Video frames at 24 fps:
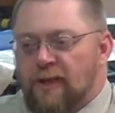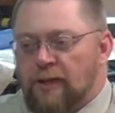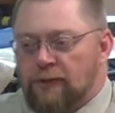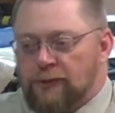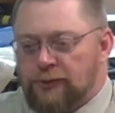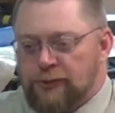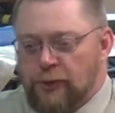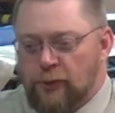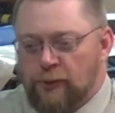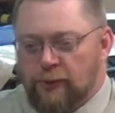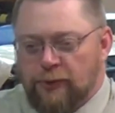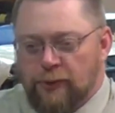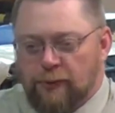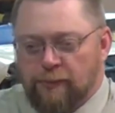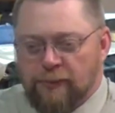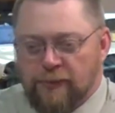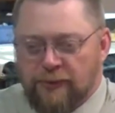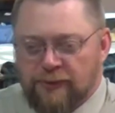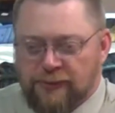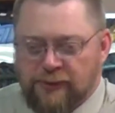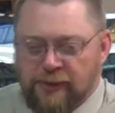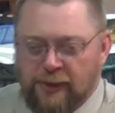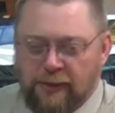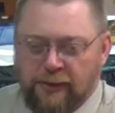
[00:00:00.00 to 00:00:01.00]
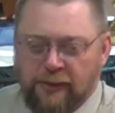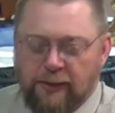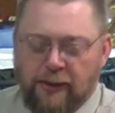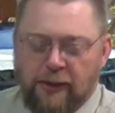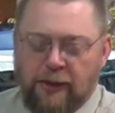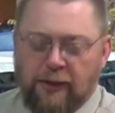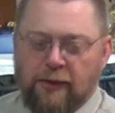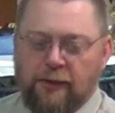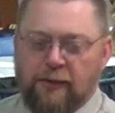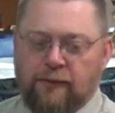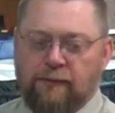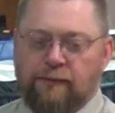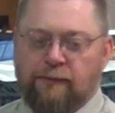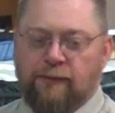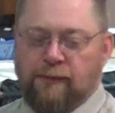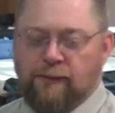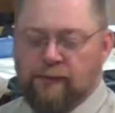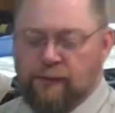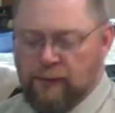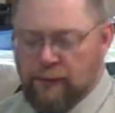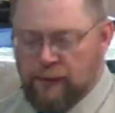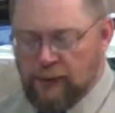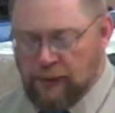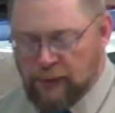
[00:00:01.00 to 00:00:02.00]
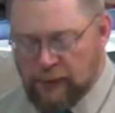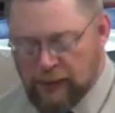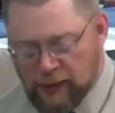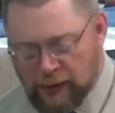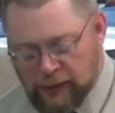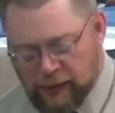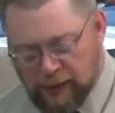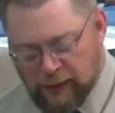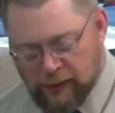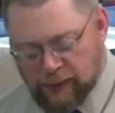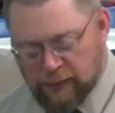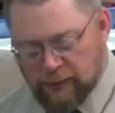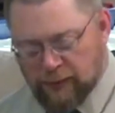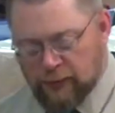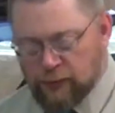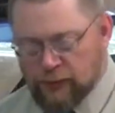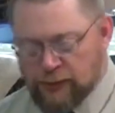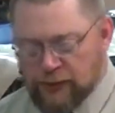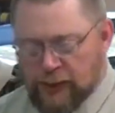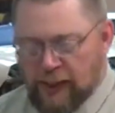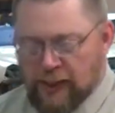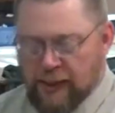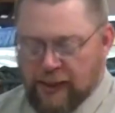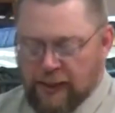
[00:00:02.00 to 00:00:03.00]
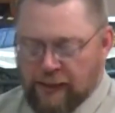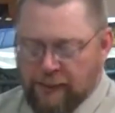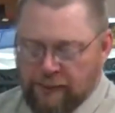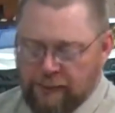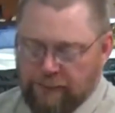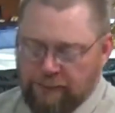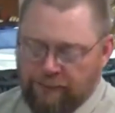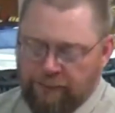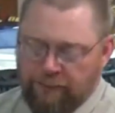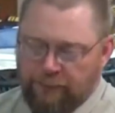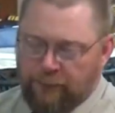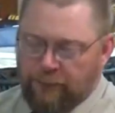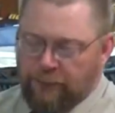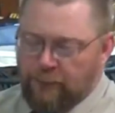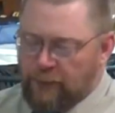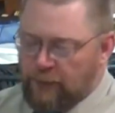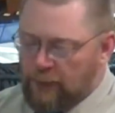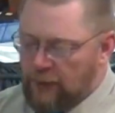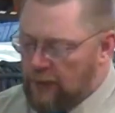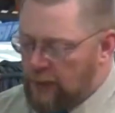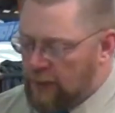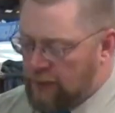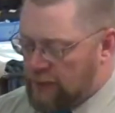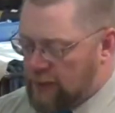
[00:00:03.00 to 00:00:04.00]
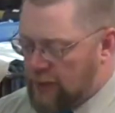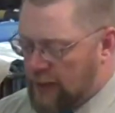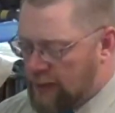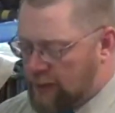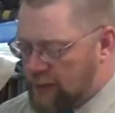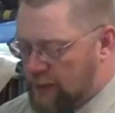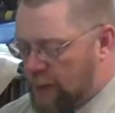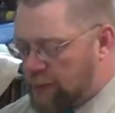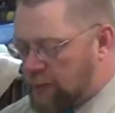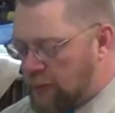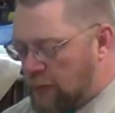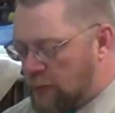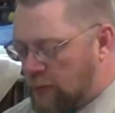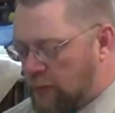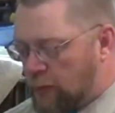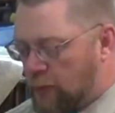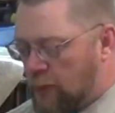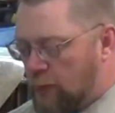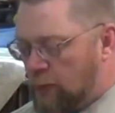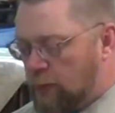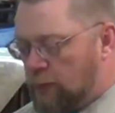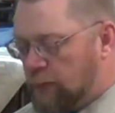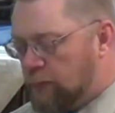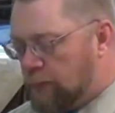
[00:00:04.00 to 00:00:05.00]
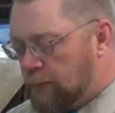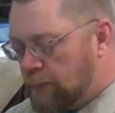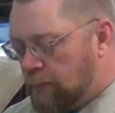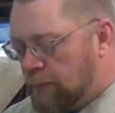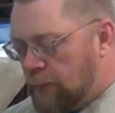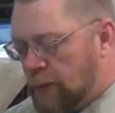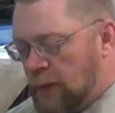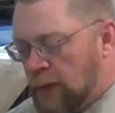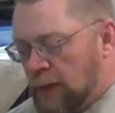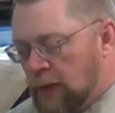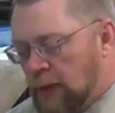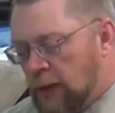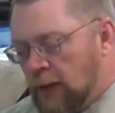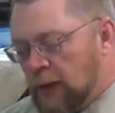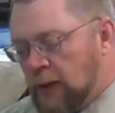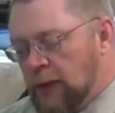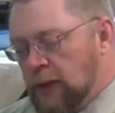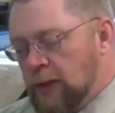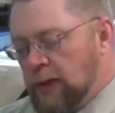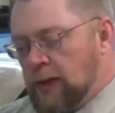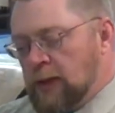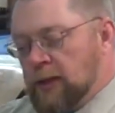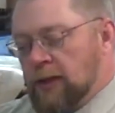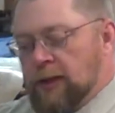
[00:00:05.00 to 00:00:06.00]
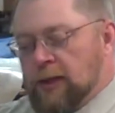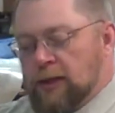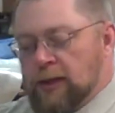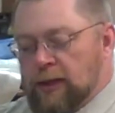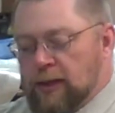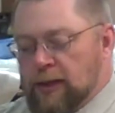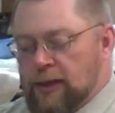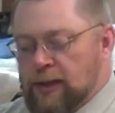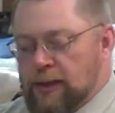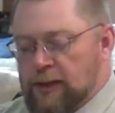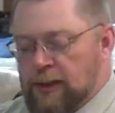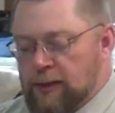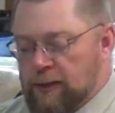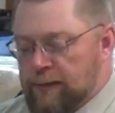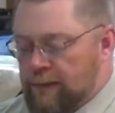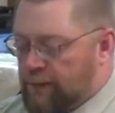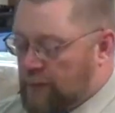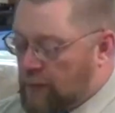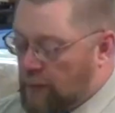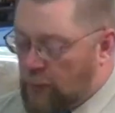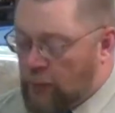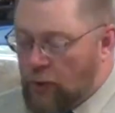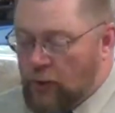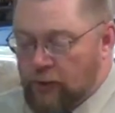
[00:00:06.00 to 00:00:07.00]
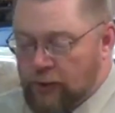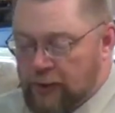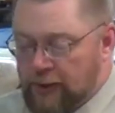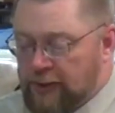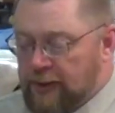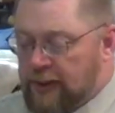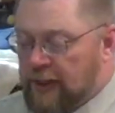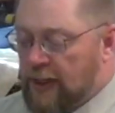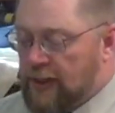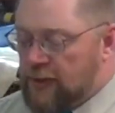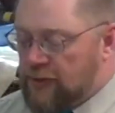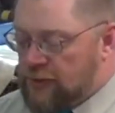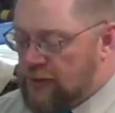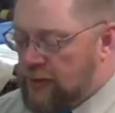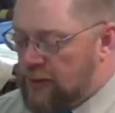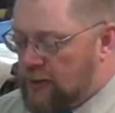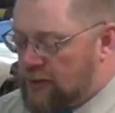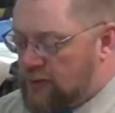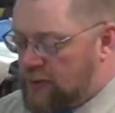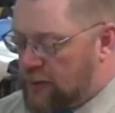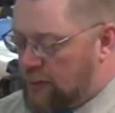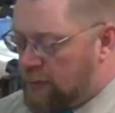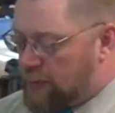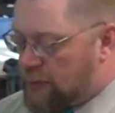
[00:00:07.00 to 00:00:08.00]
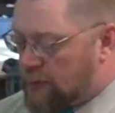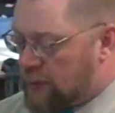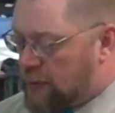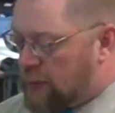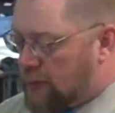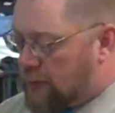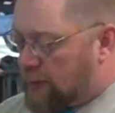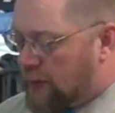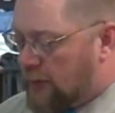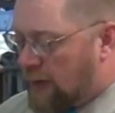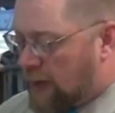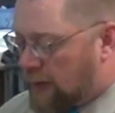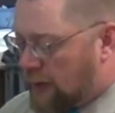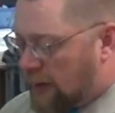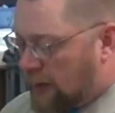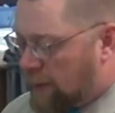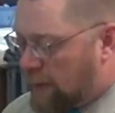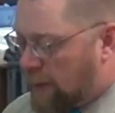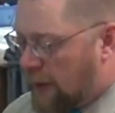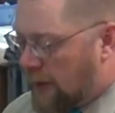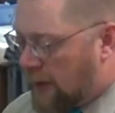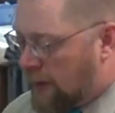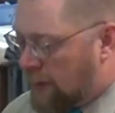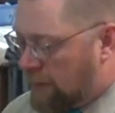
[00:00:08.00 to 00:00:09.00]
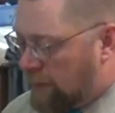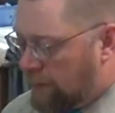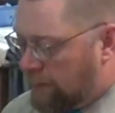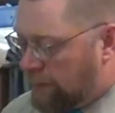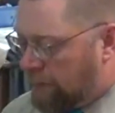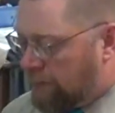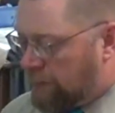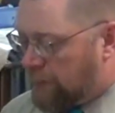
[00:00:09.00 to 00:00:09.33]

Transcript: Jotham, the son of uh, Uzziah, takes up the throne. Uh, from all indications, he was a good, godly man.